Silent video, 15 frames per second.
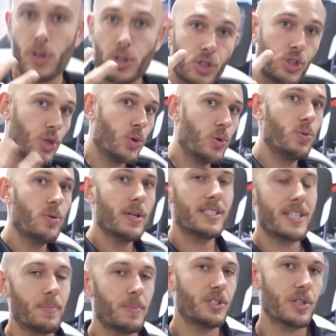are two
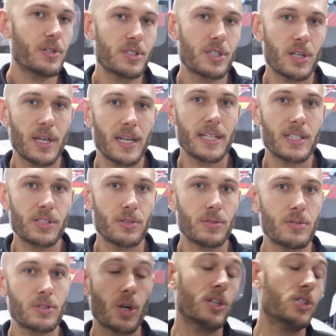temperatures that you need
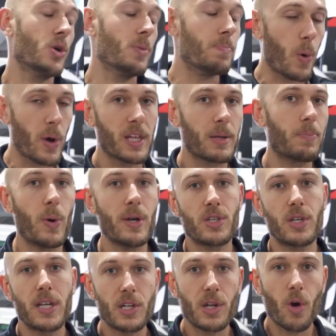to, sorry, two boiling points
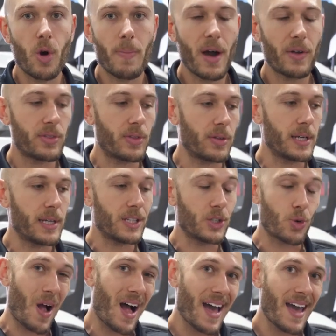you need to know about, the
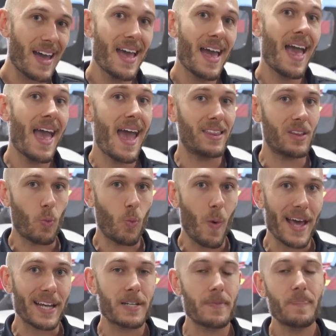dry and the
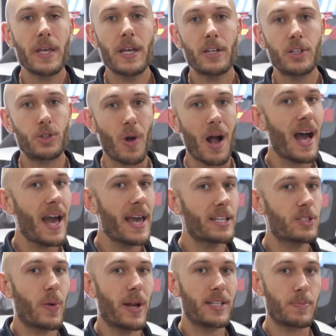wet. Dry
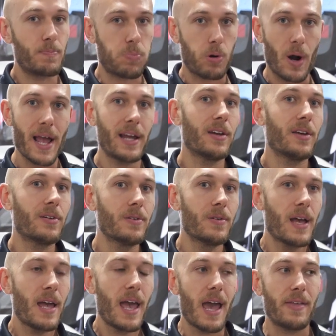is when it's brand new
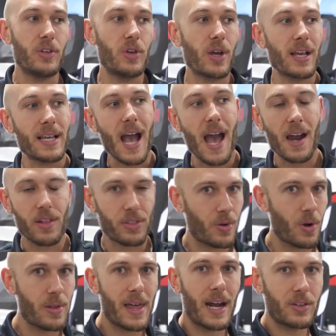and you can kind of
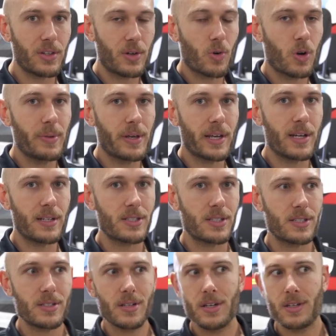throw that out the door
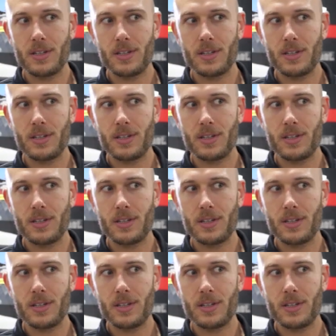because